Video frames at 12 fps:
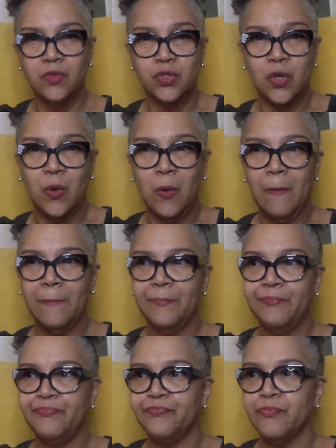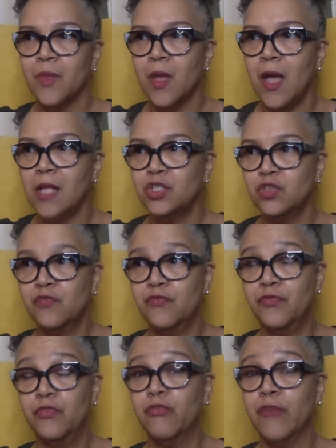So I took
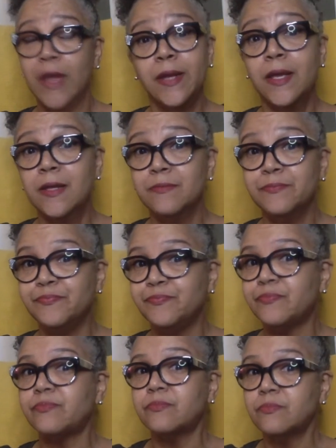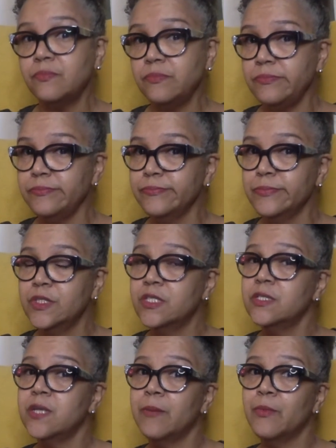for granted
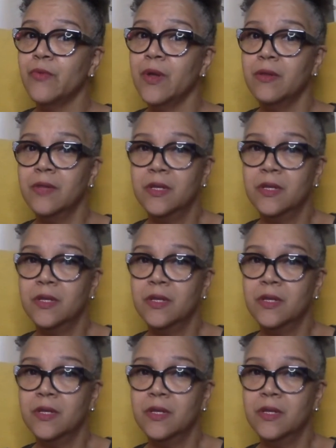this time around that